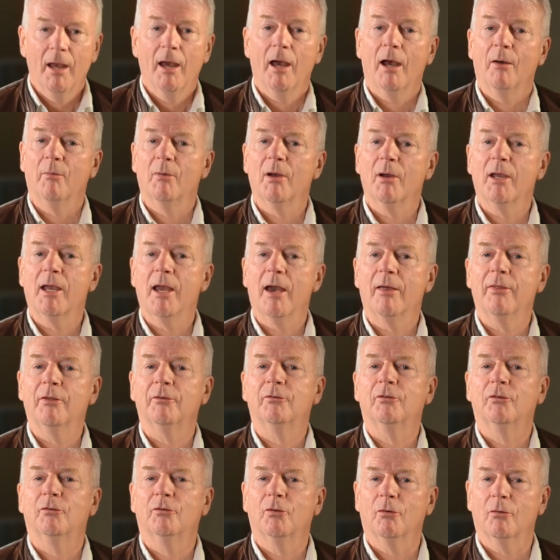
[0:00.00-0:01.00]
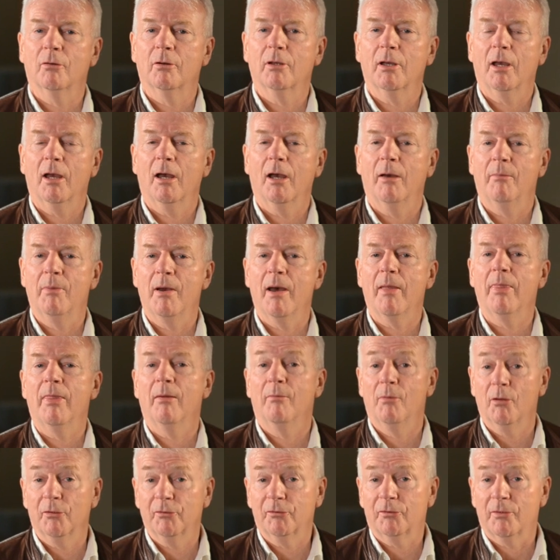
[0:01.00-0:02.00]
and we're gathered to talk about the
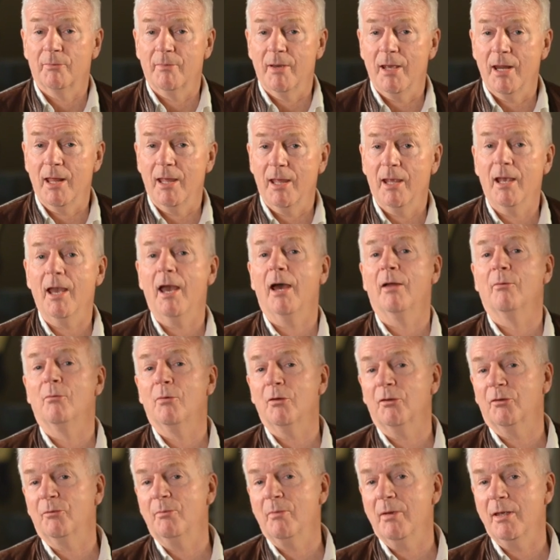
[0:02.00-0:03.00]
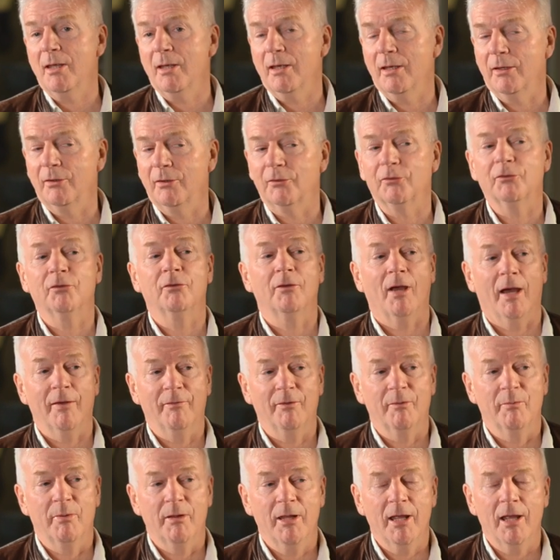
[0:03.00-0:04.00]
monster meeting, and with me is
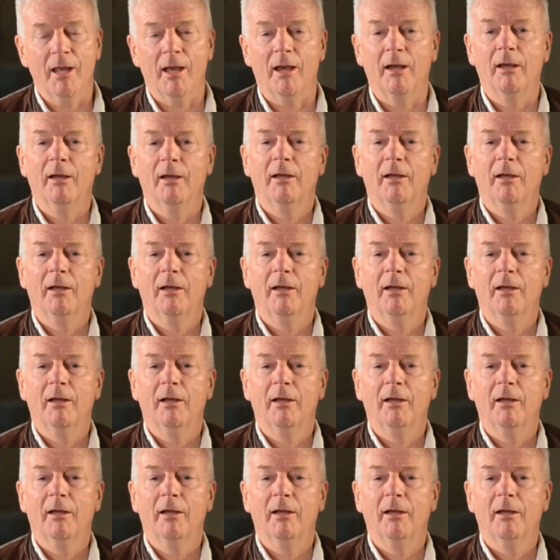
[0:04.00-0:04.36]
David Bannear.